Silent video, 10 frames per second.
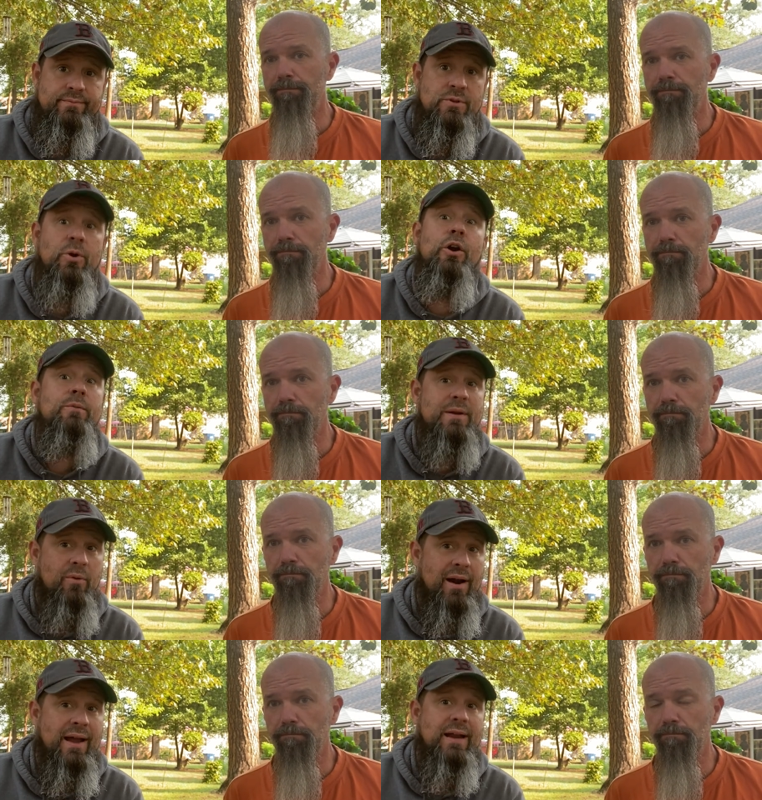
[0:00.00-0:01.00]
Speaker 1: You heard me
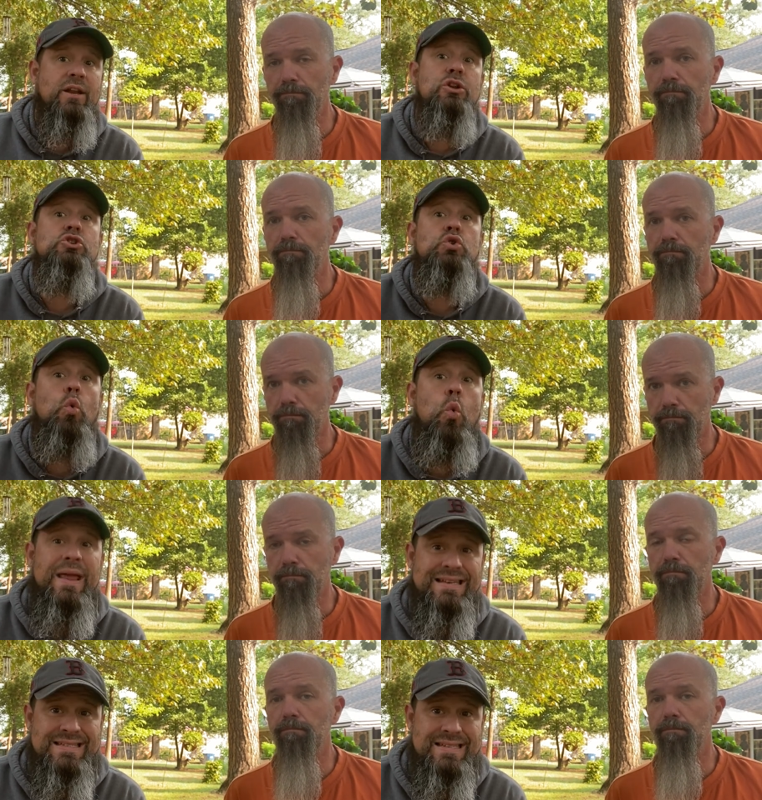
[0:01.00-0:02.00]
right,
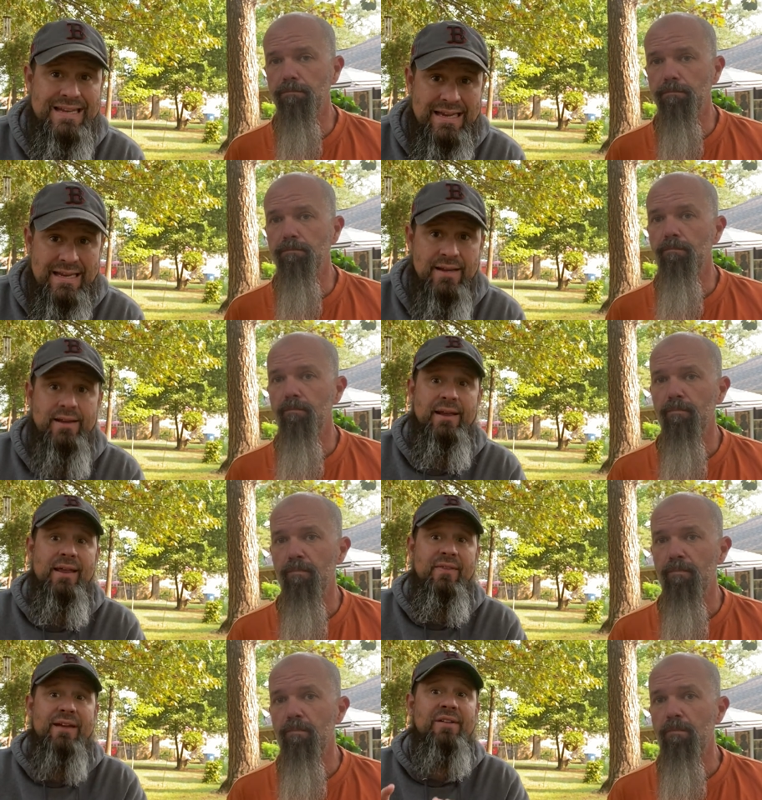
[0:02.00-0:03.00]
20
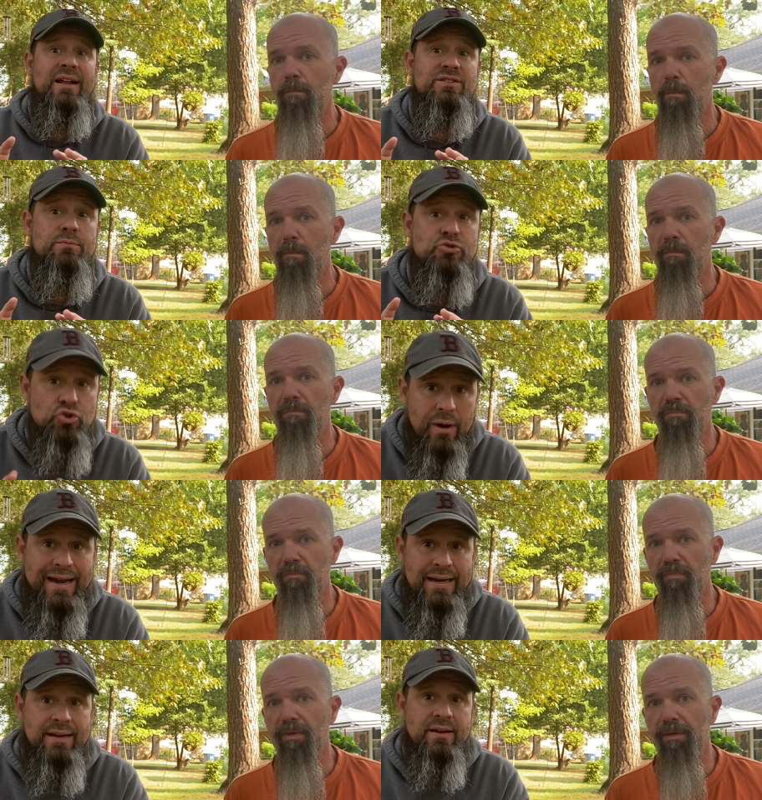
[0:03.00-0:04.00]
and they've got some
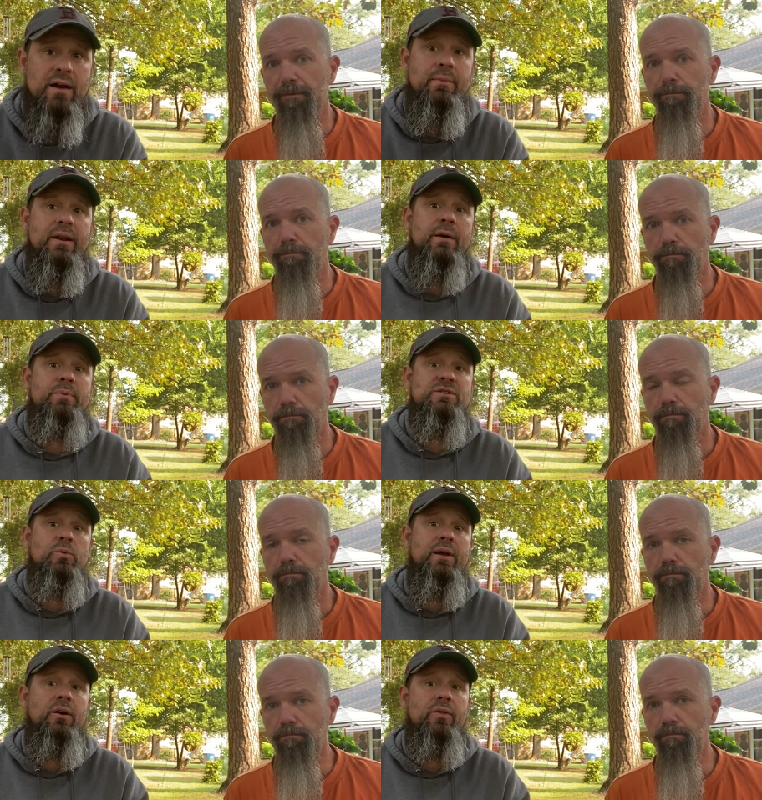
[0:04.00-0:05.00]
training coming up as
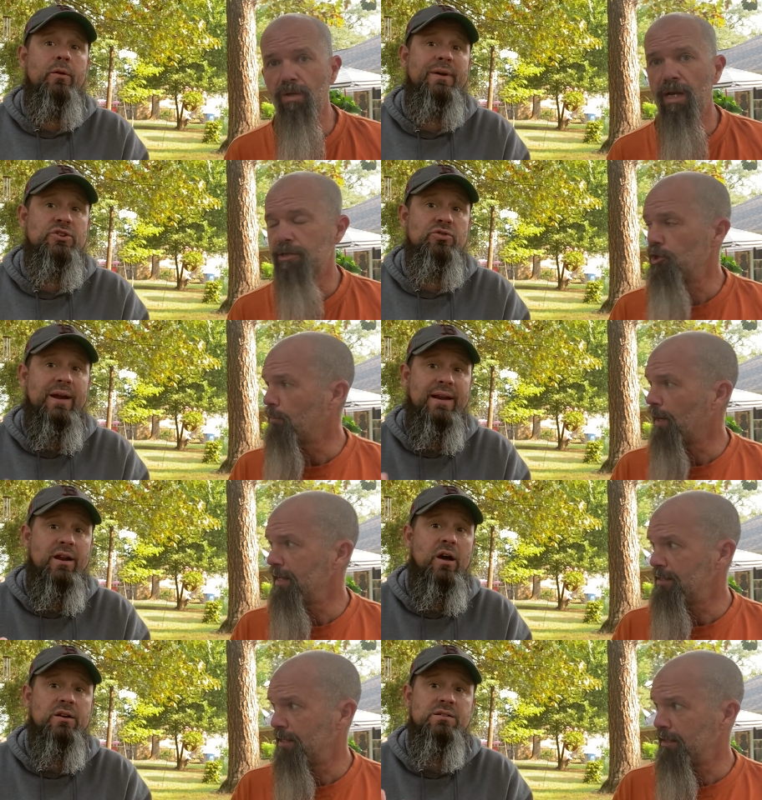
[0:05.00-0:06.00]
well. They'll be October training
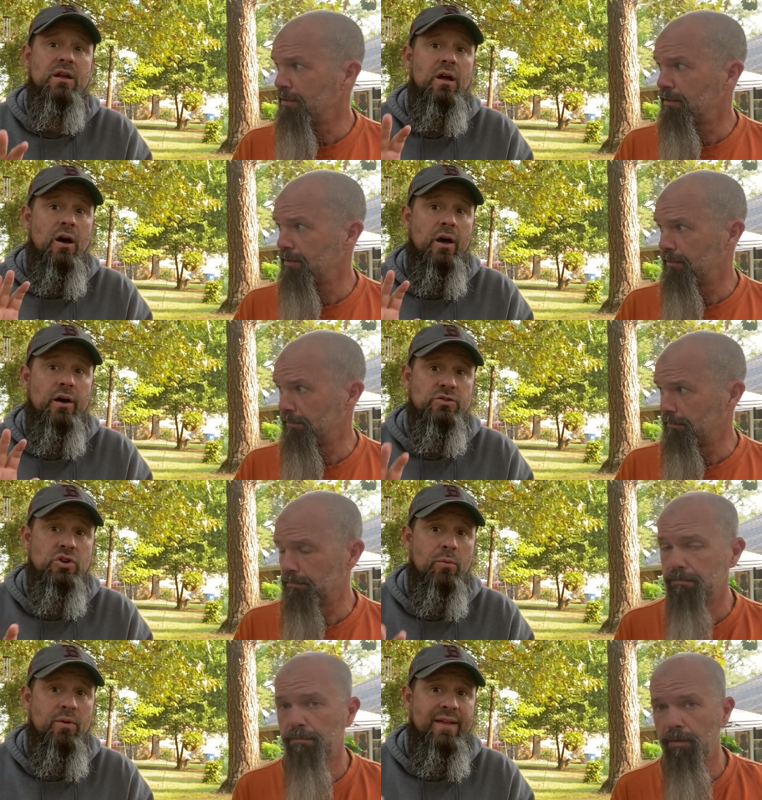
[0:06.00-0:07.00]
18th. on on
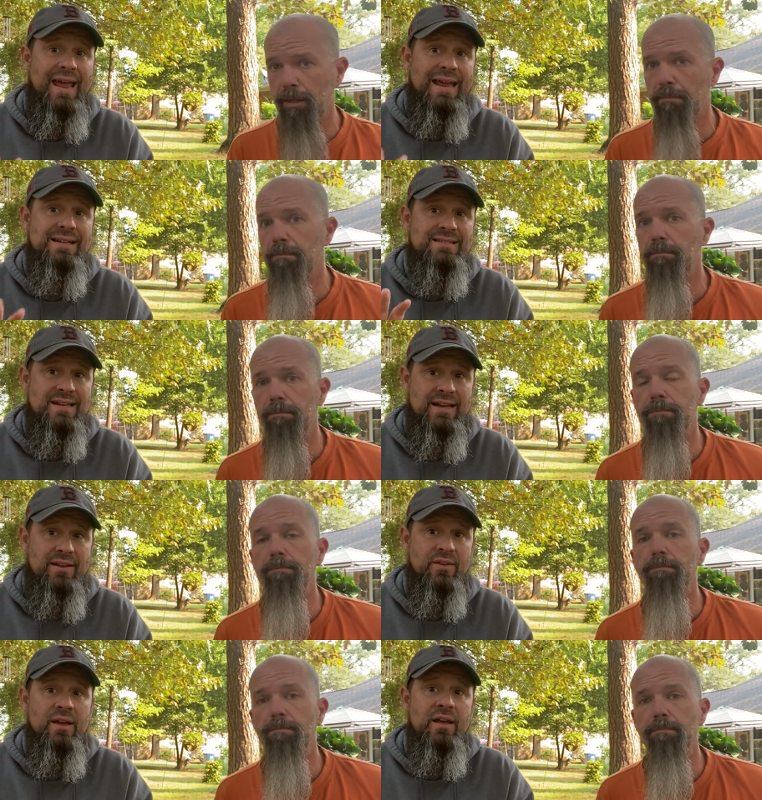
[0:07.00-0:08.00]
October the yeah.
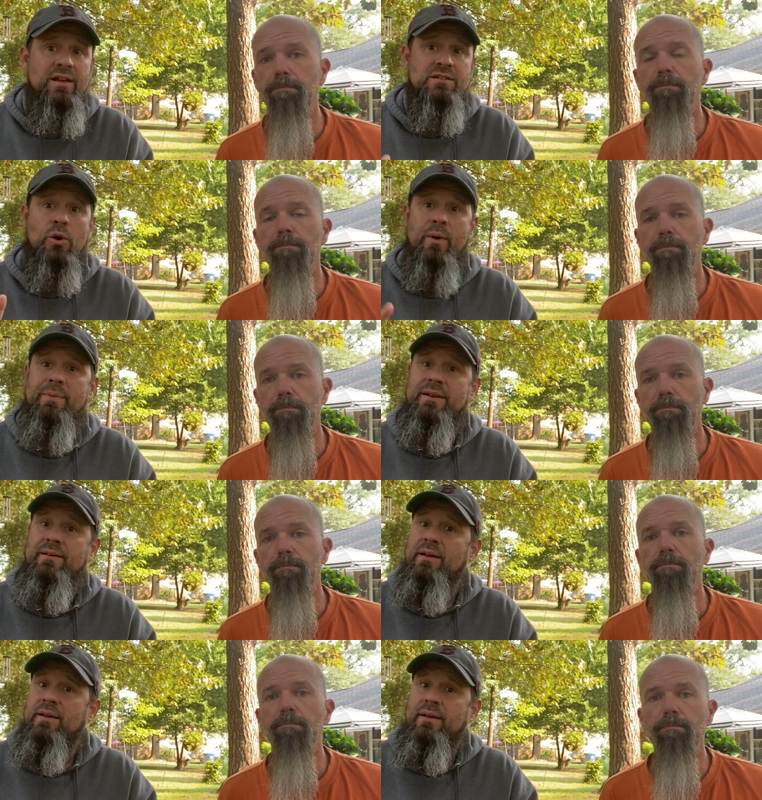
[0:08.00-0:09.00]
18th. So we've
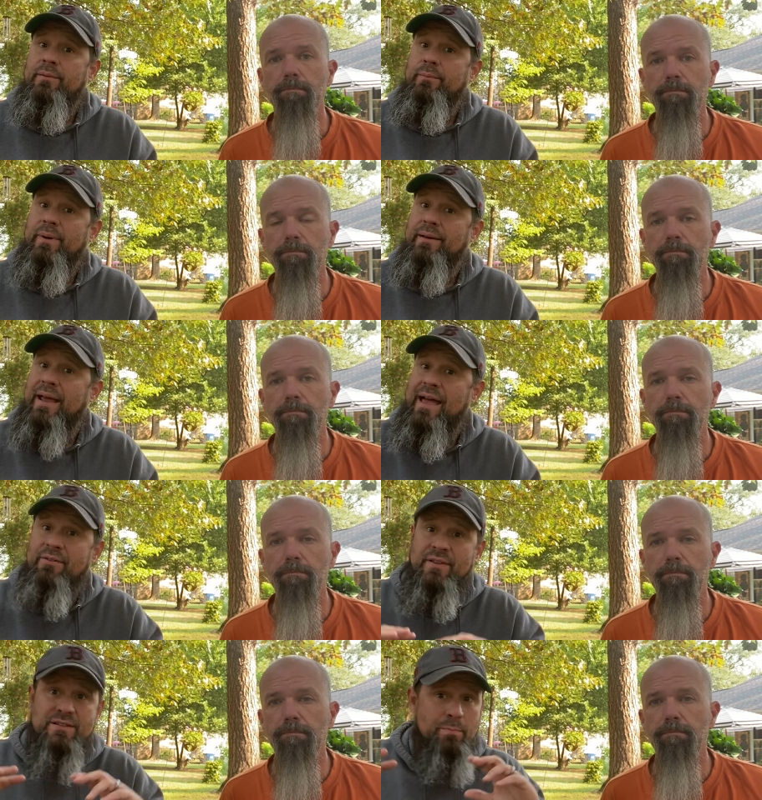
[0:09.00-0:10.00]
been been
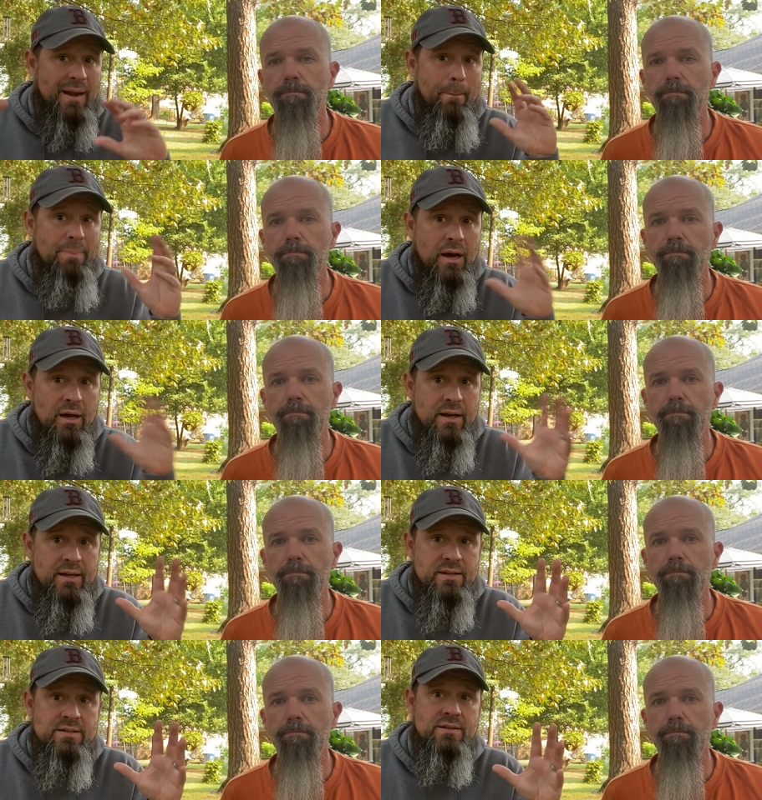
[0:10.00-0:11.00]
having this big
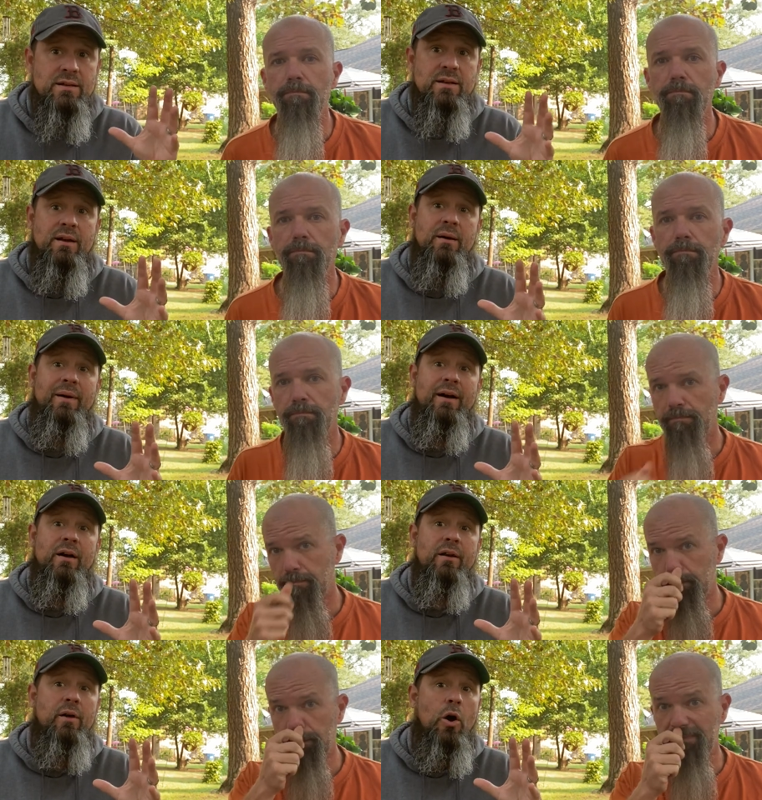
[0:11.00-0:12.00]
buzz
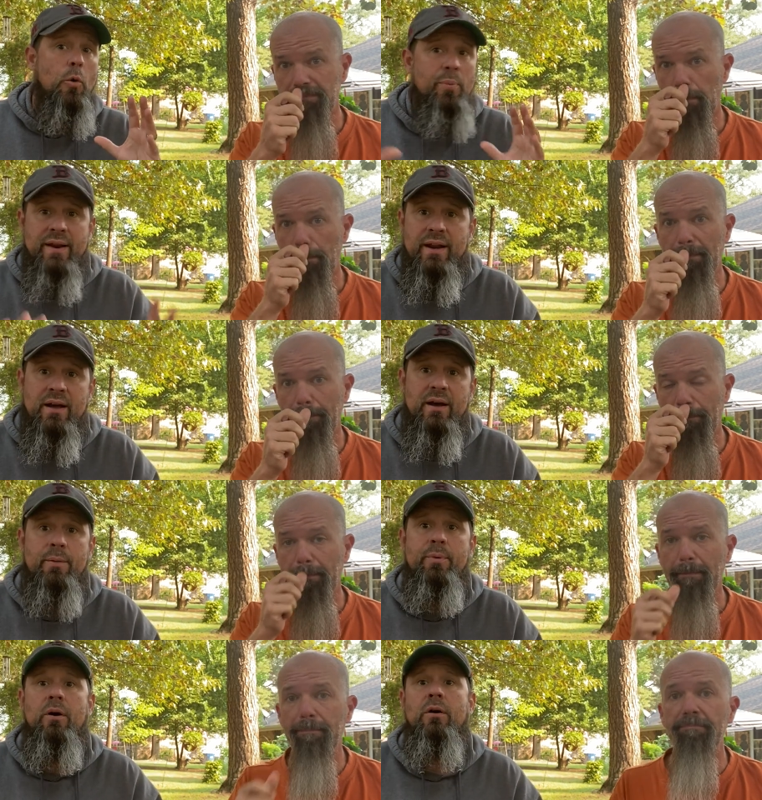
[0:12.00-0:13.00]
about opening
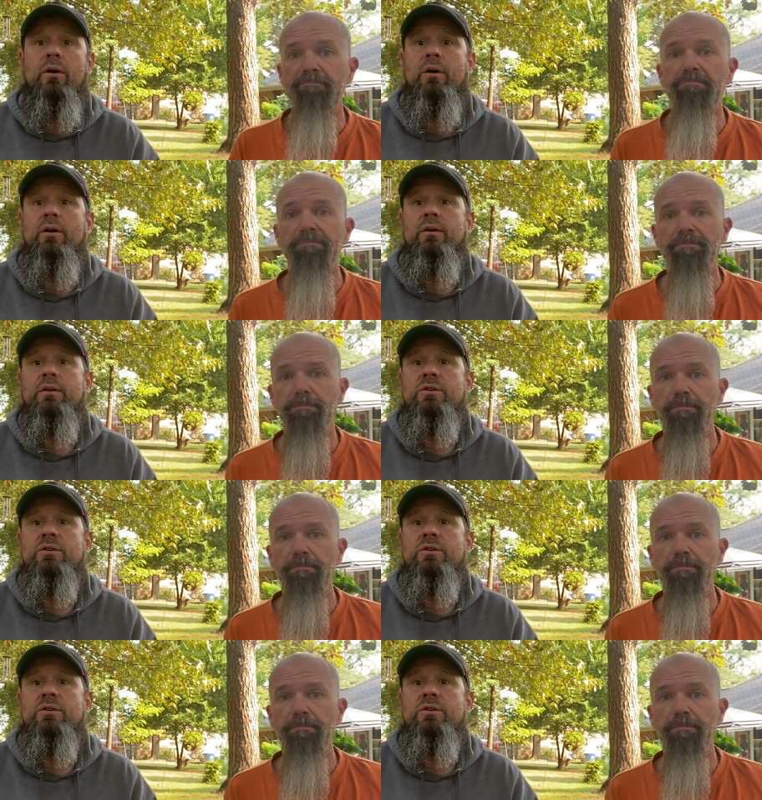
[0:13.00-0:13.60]
up our